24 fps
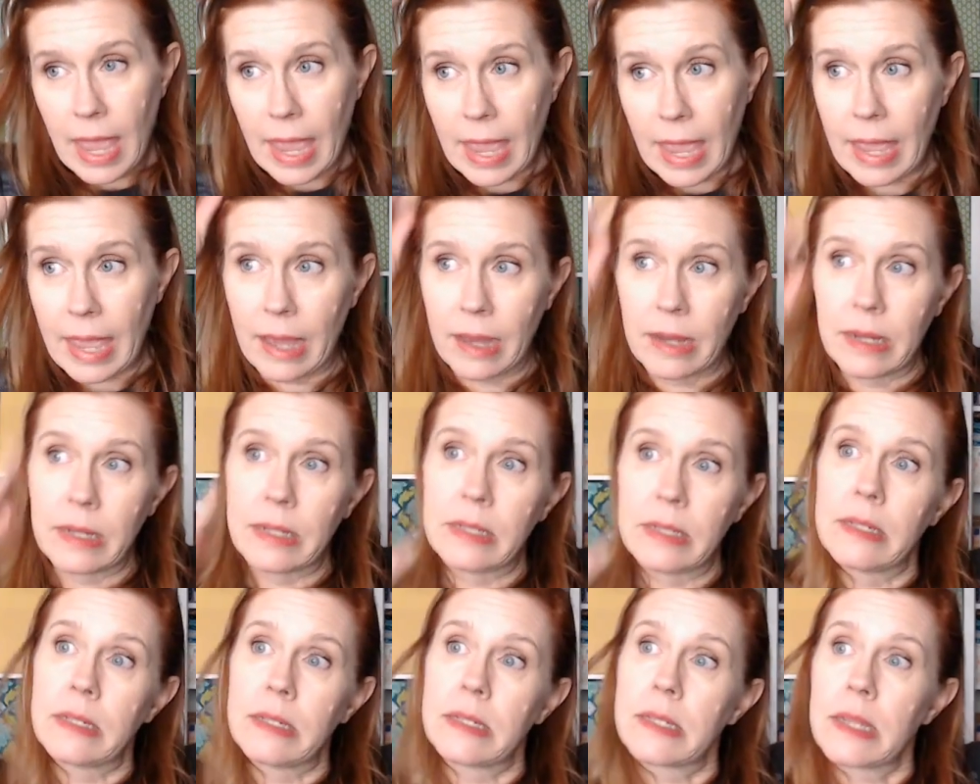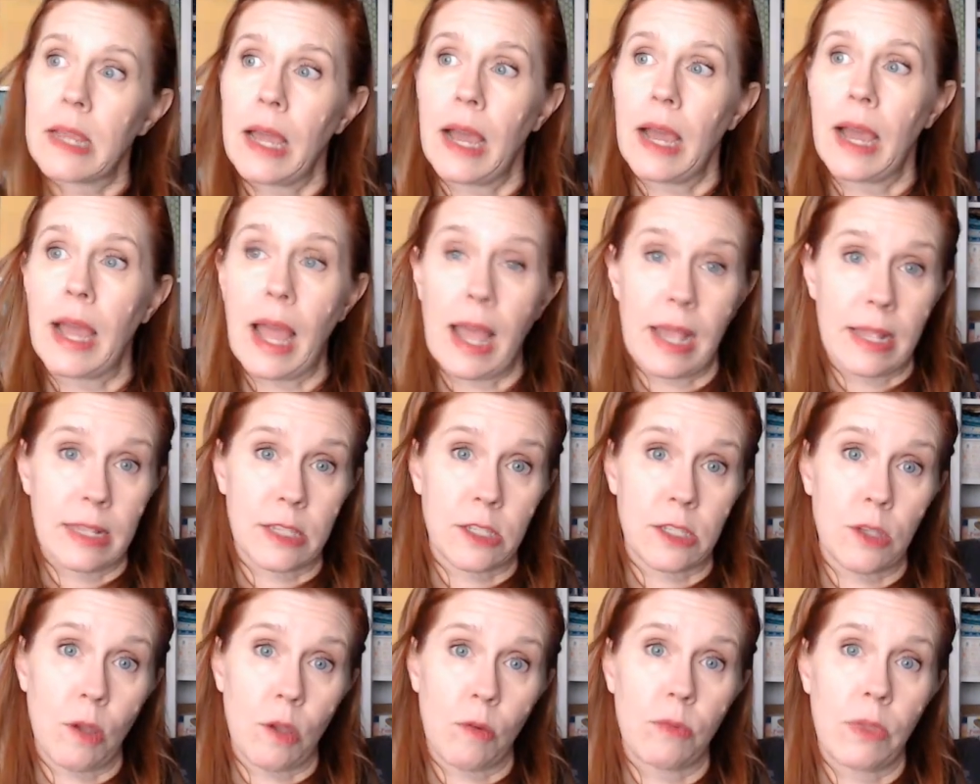and I, I
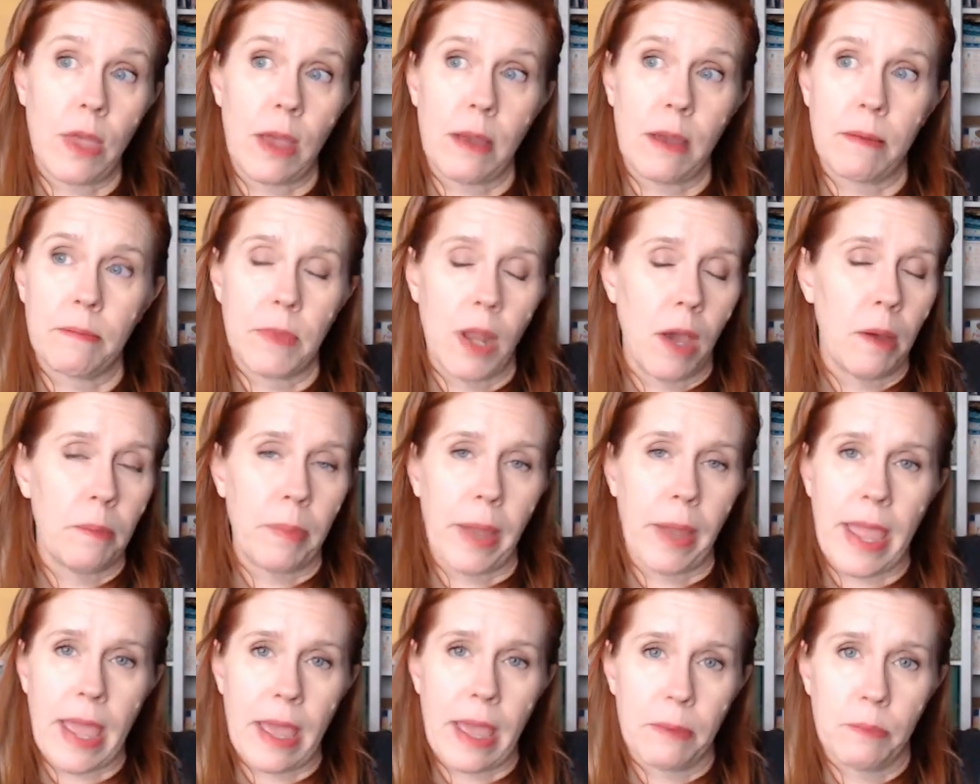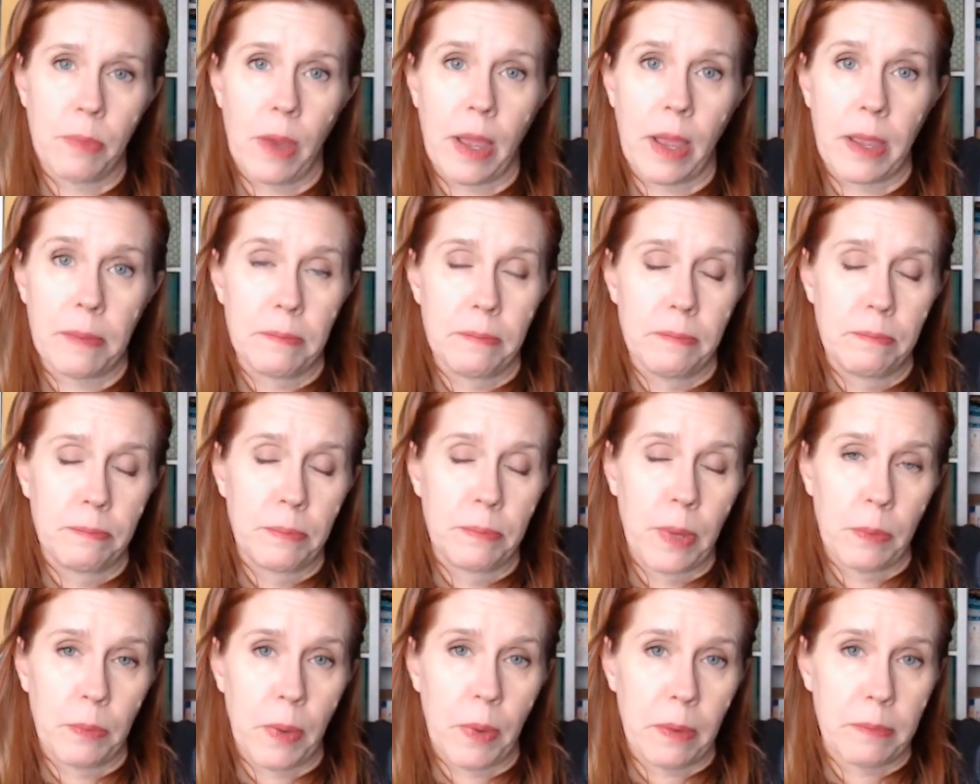sewed them not by hand by
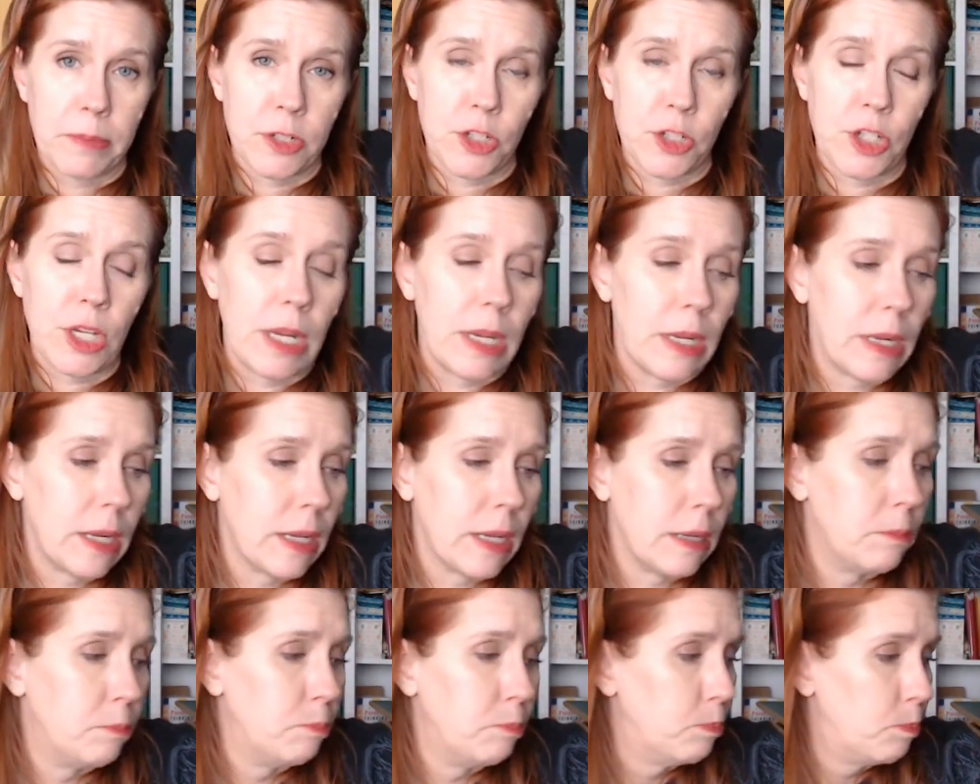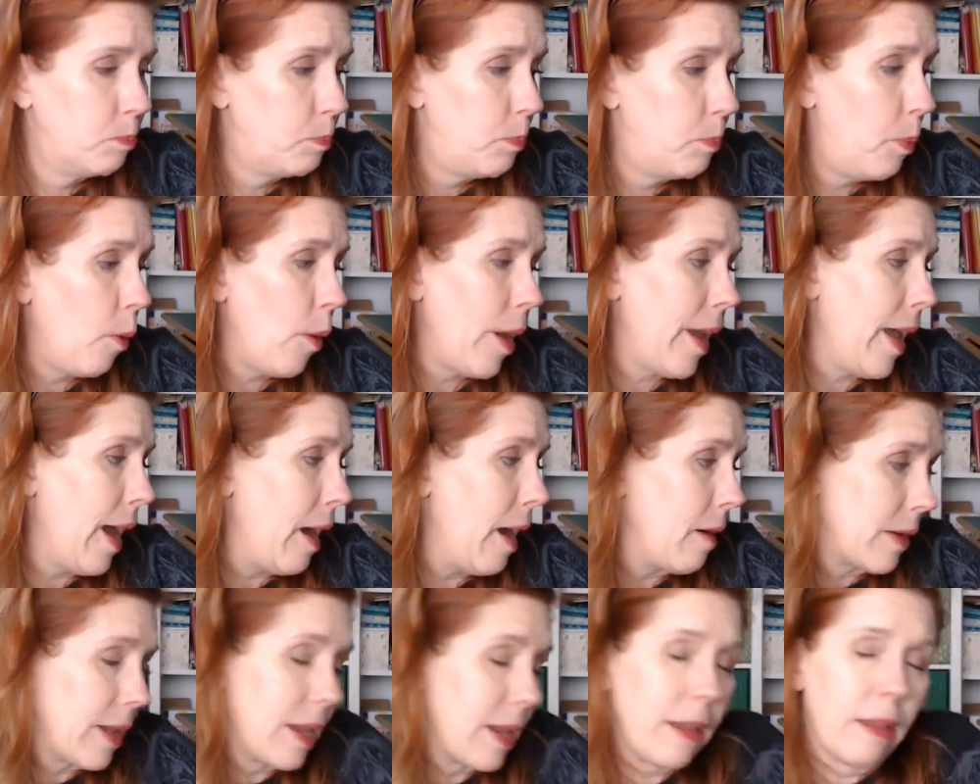but by machine. And boy,
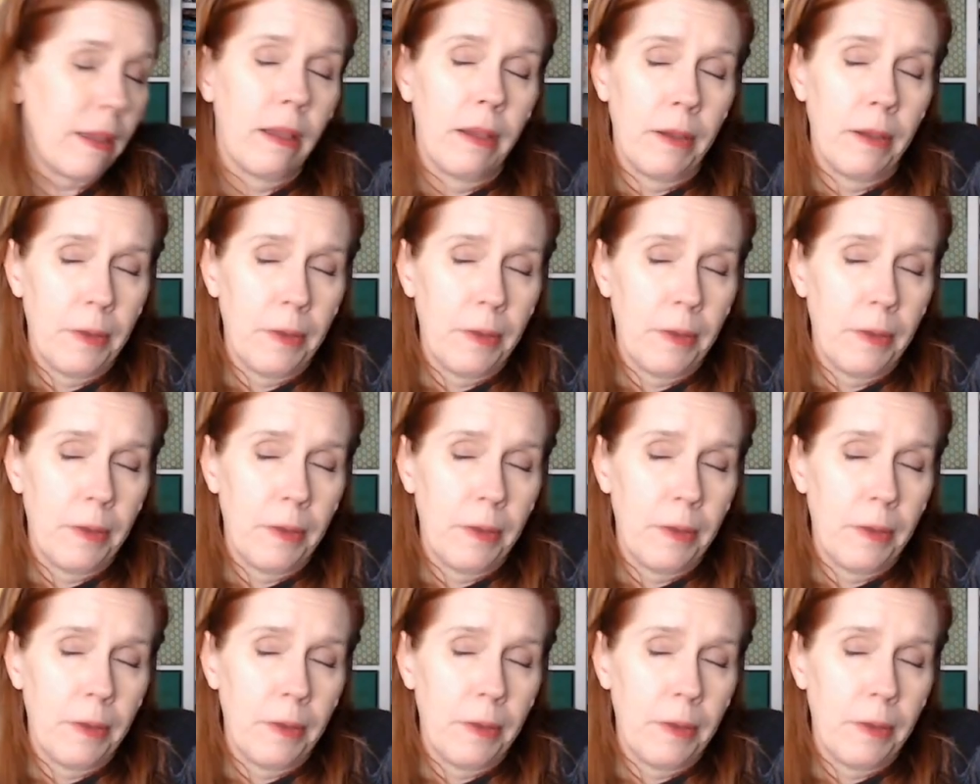howdy,